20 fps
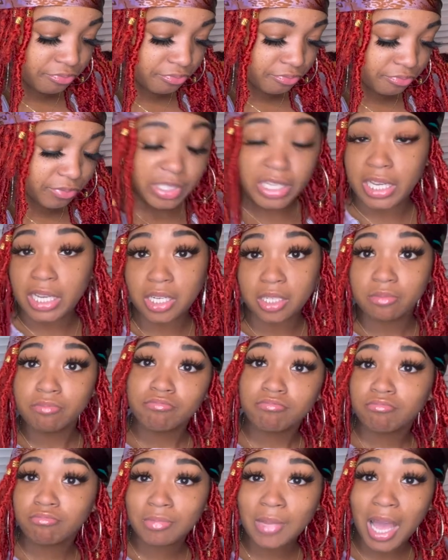yeah.
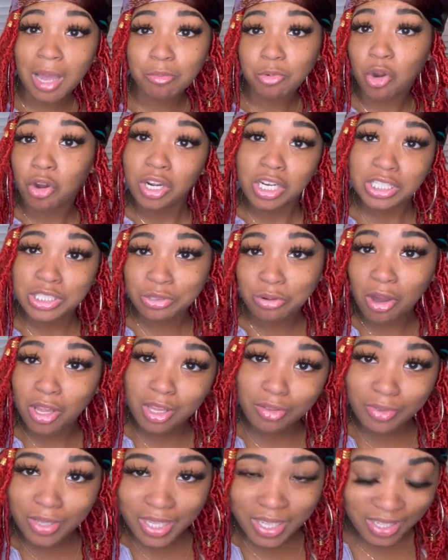I'm going to do all of
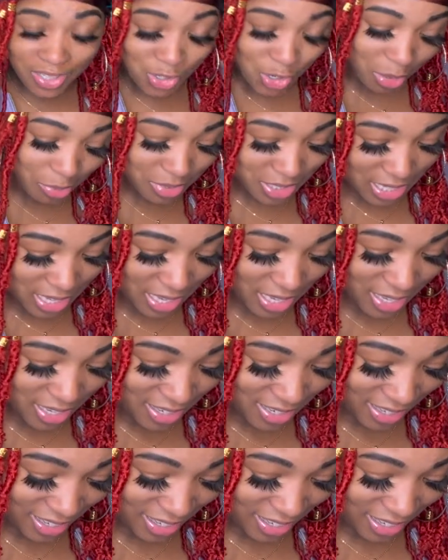it. You know what I'm saying?